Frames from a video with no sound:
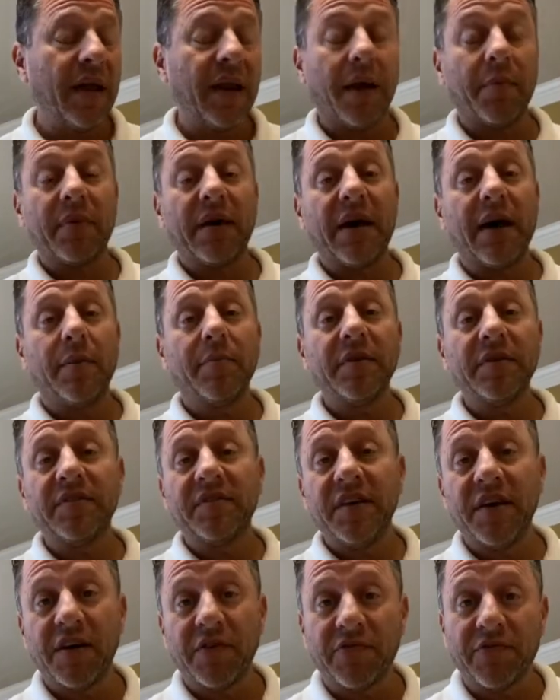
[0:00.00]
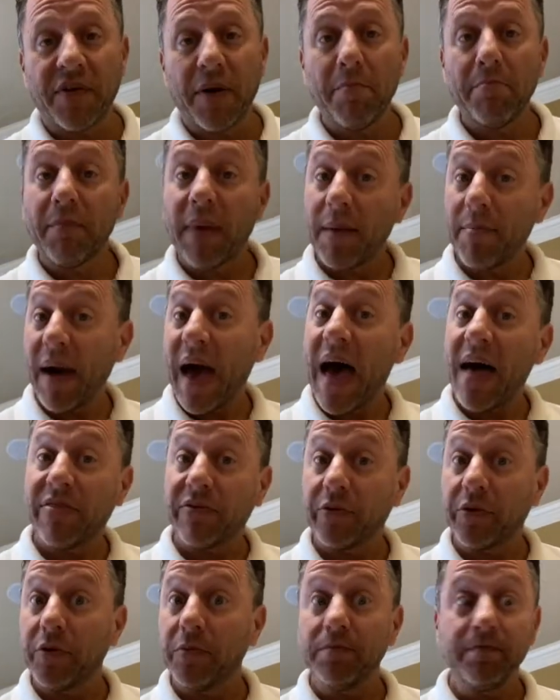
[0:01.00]
I'm coming to you from my
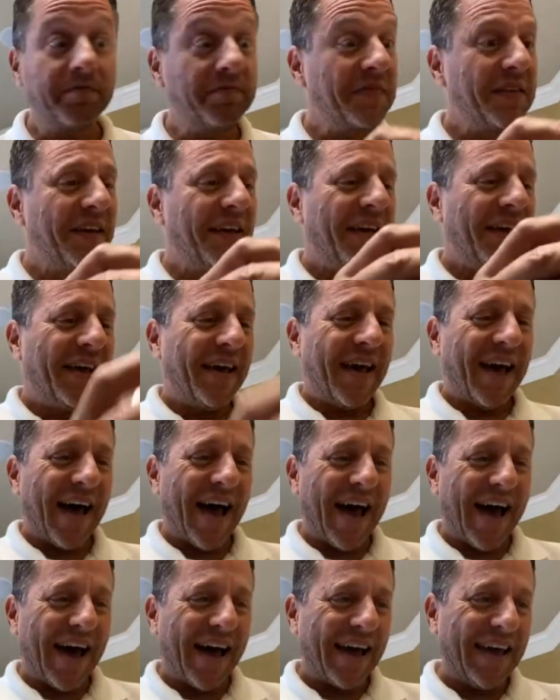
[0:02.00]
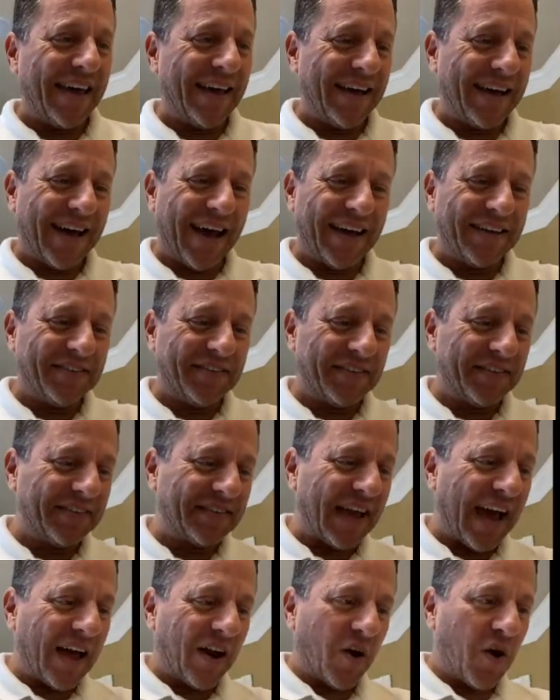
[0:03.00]
bathroom. I, uh, I just
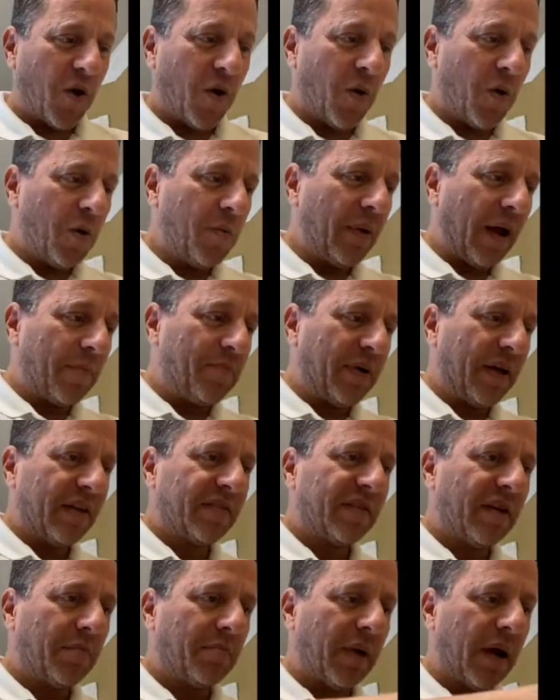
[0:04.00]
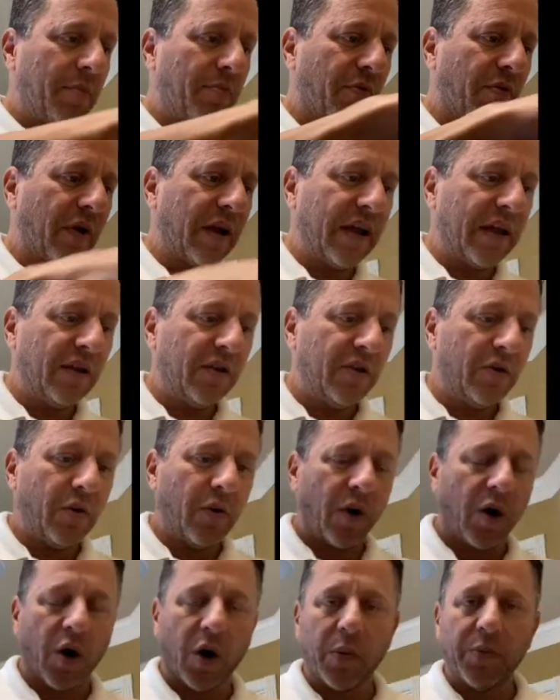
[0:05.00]
got home. I picked up my brand new
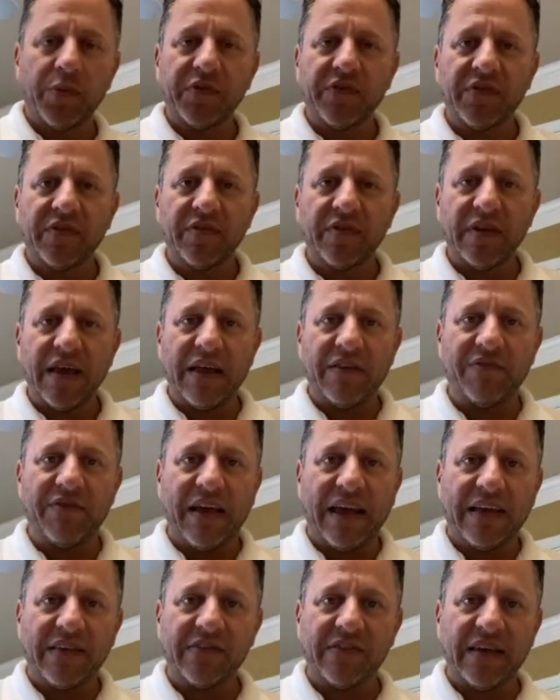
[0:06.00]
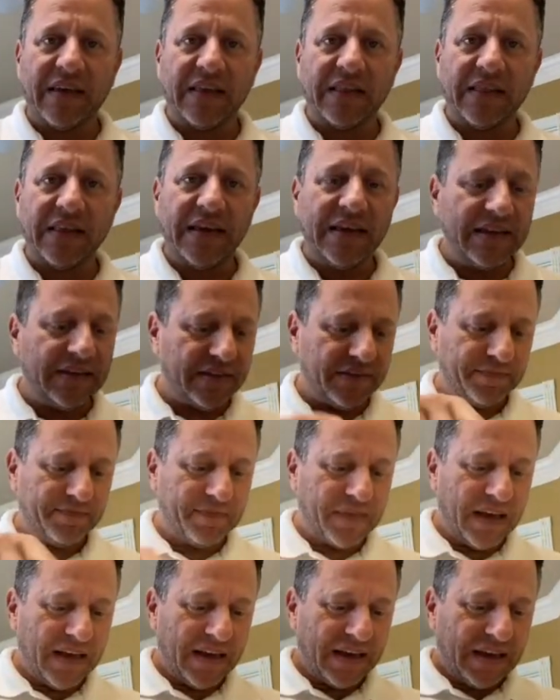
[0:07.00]
Herbst Advance Elite
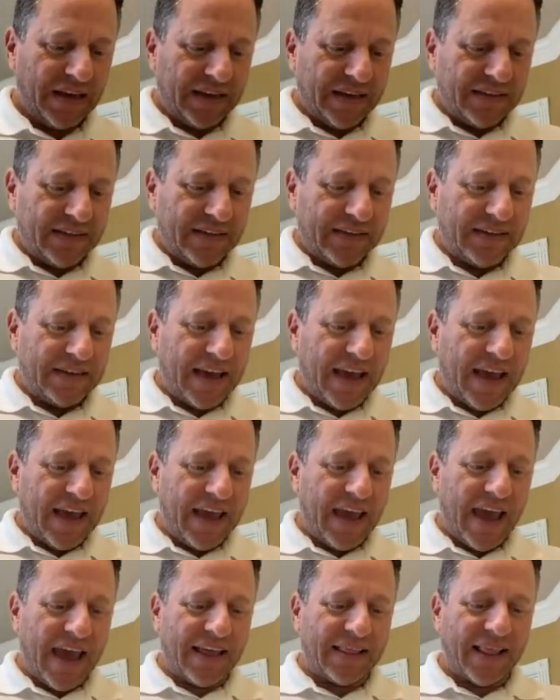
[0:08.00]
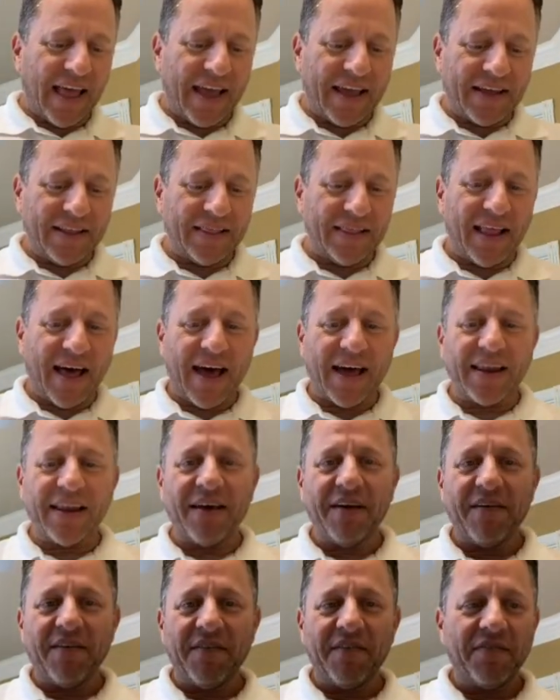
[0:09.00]
today. And like a lot
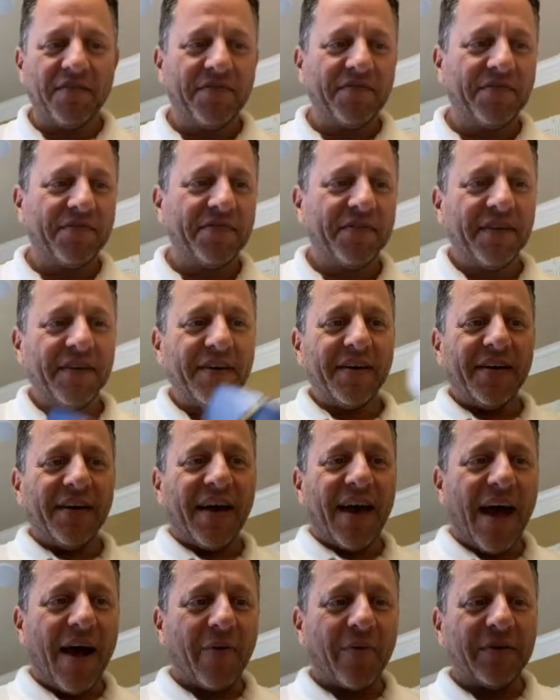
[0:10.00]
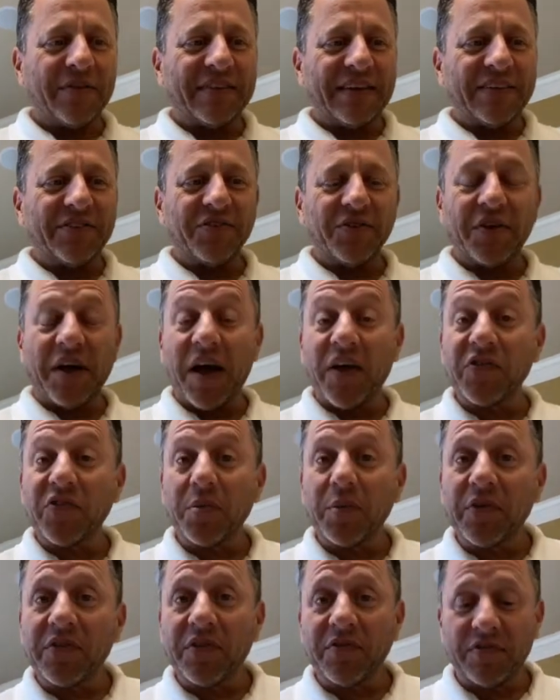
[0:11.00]
of our dental
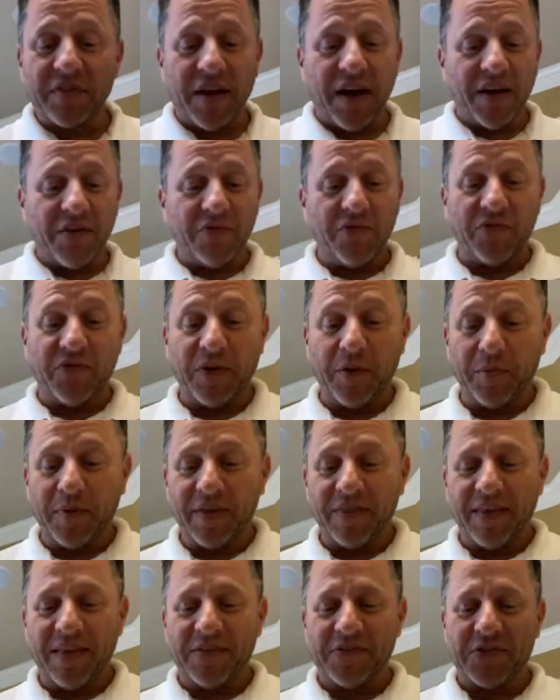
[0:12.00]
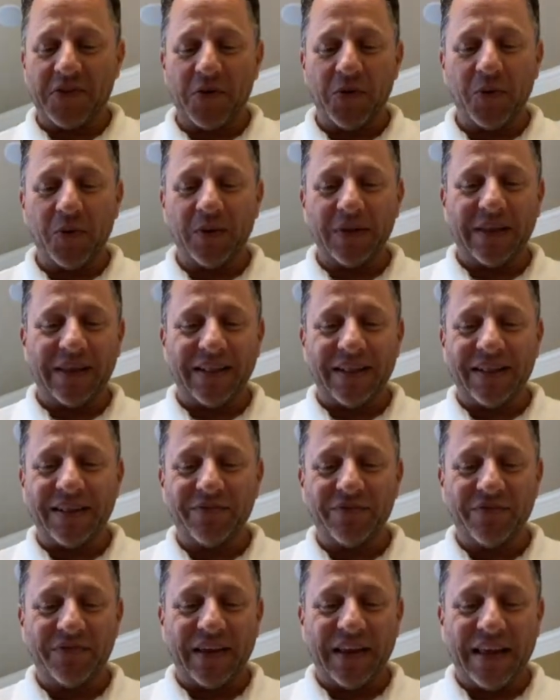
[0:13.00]
customers have done, filming these cool little
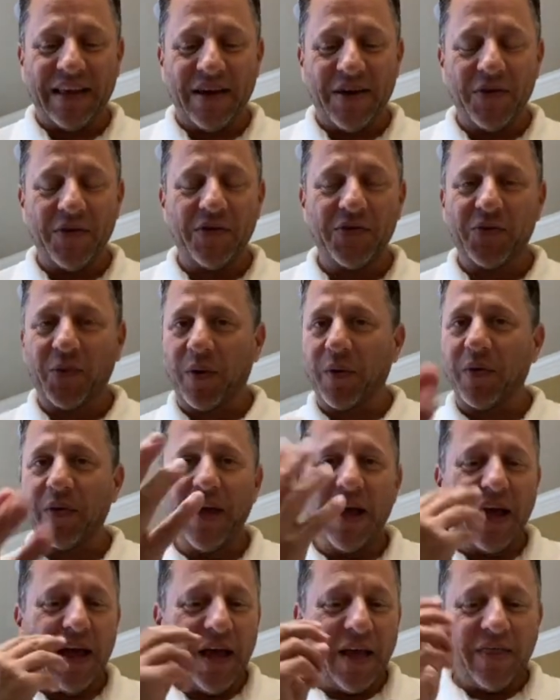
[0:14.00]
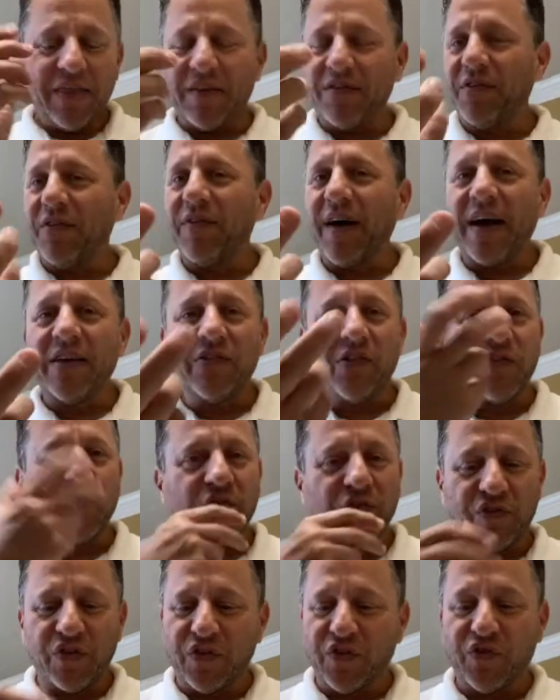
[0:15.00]
videos where the devices
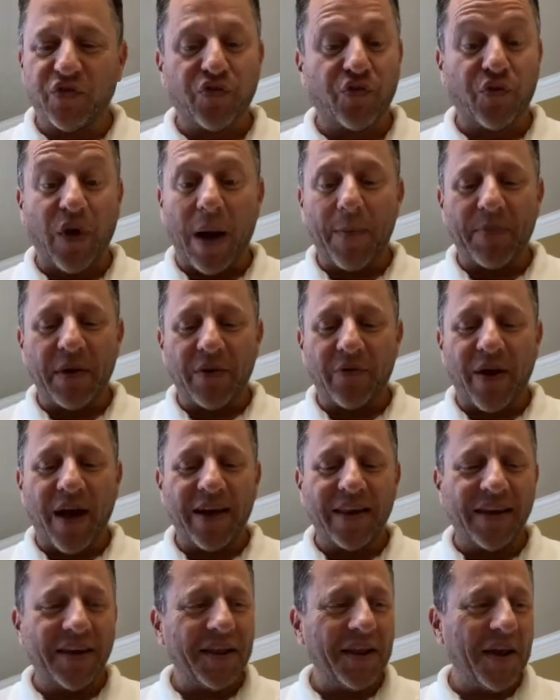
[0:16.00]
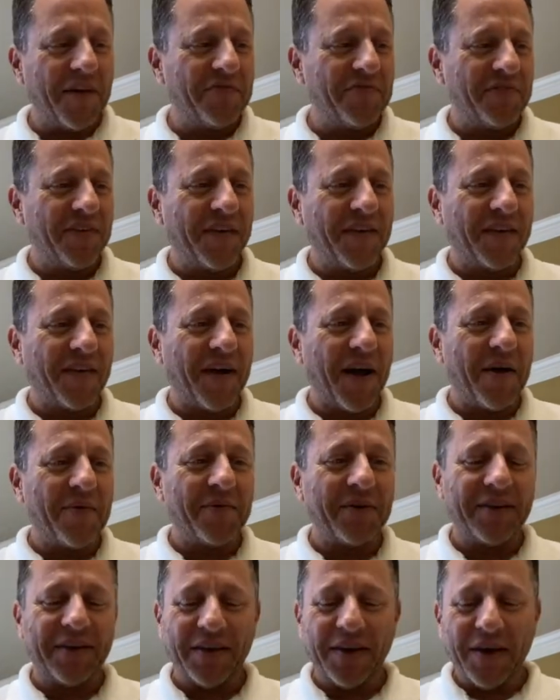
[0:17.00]
are just dropping right in, I figure I
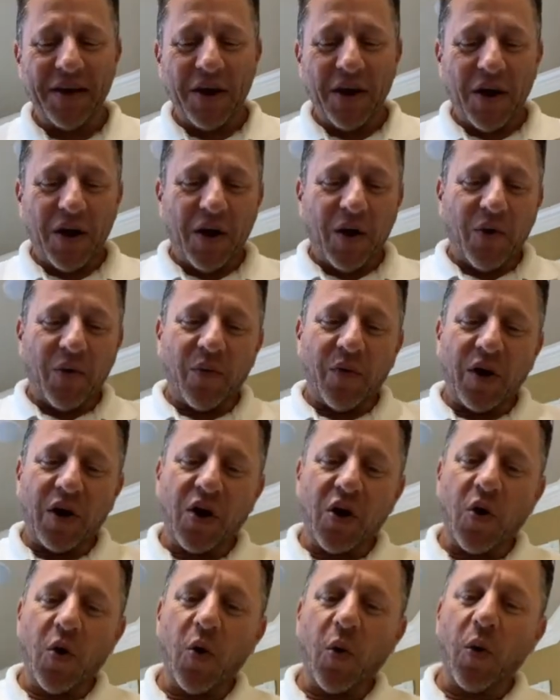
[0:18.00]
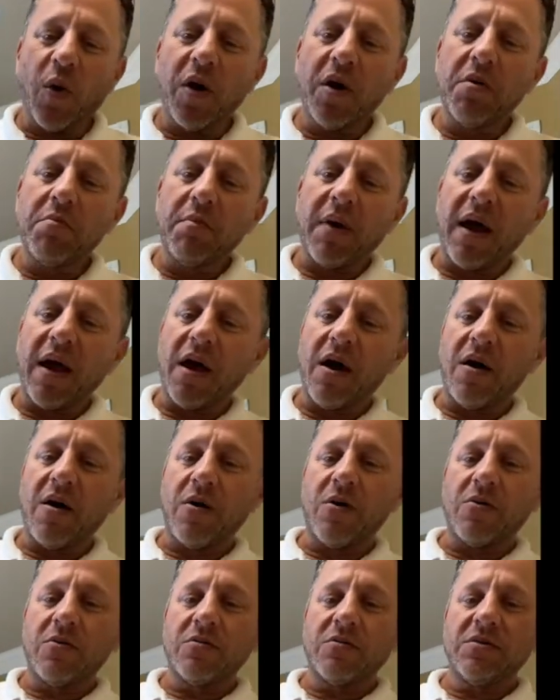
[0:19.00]
would record my
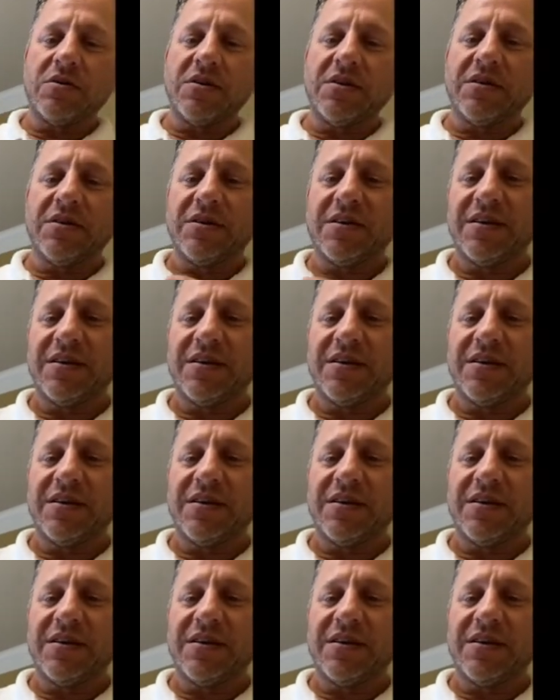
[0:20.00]
own.